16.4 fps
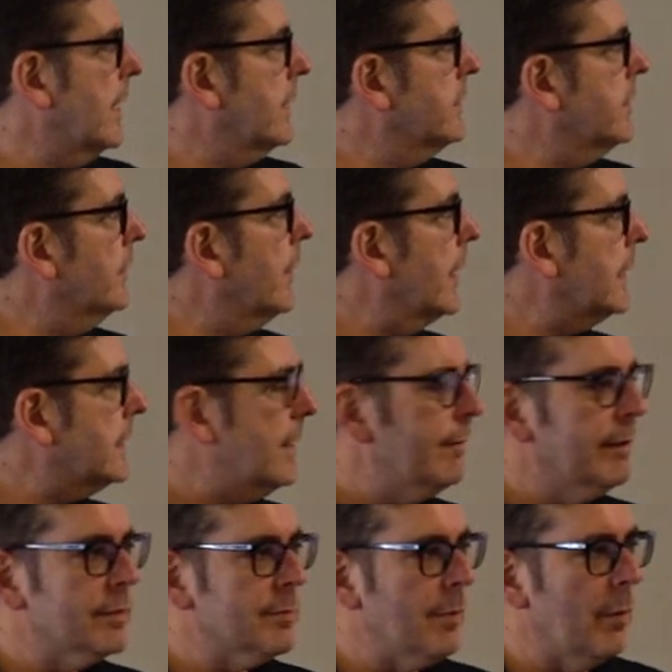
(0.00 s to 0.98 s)
done two
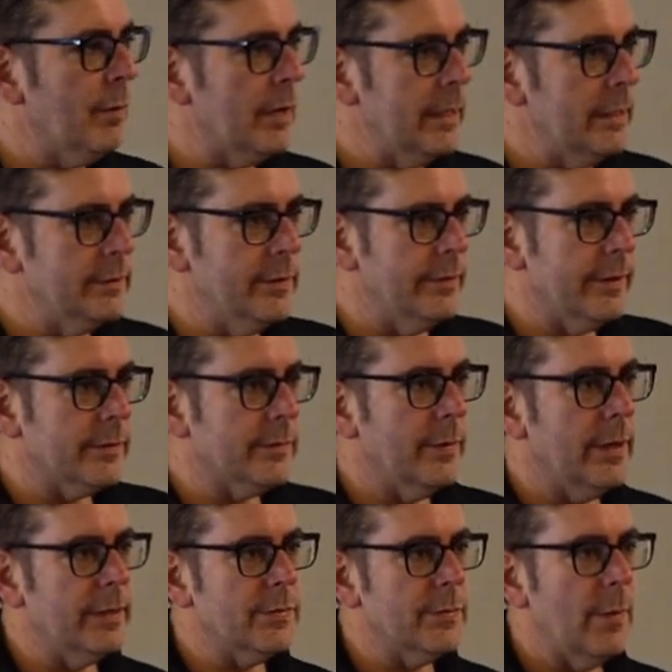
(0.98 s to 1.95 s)
activities, but we're going to do this
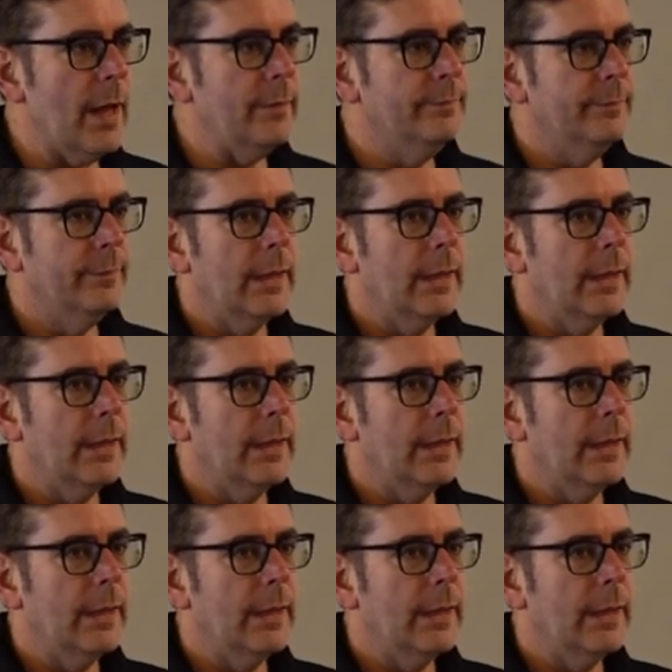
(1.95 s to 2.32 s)
one as well.